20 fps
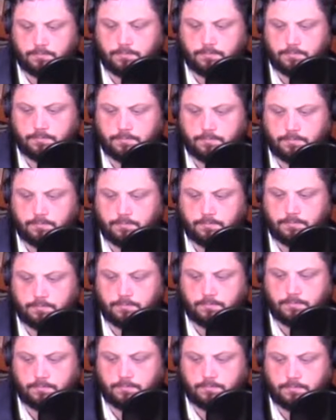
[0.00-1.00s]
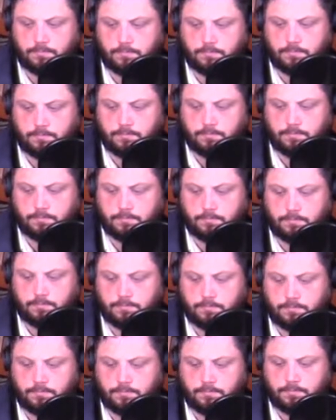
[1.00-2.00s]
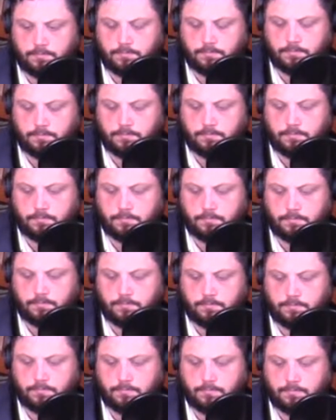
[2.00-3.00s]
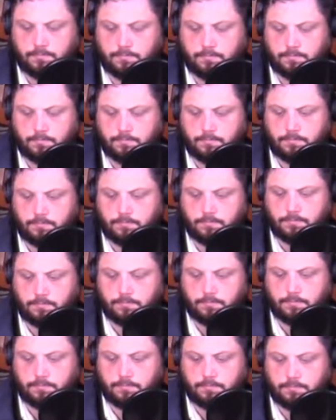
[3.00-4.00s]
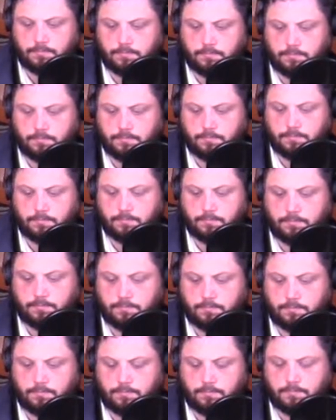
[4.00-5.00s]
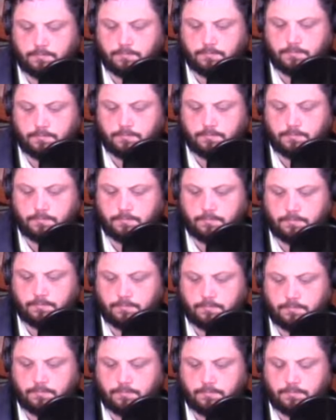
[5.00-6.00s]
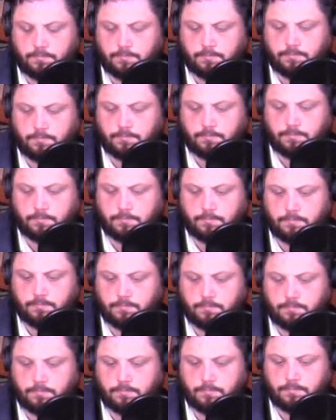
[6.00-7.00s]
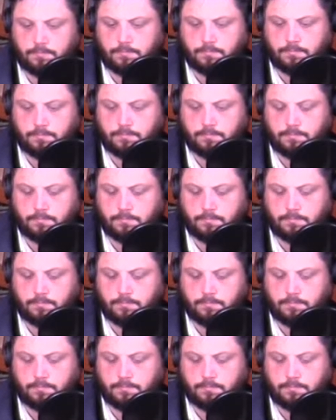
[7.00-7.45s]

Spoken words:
(silent)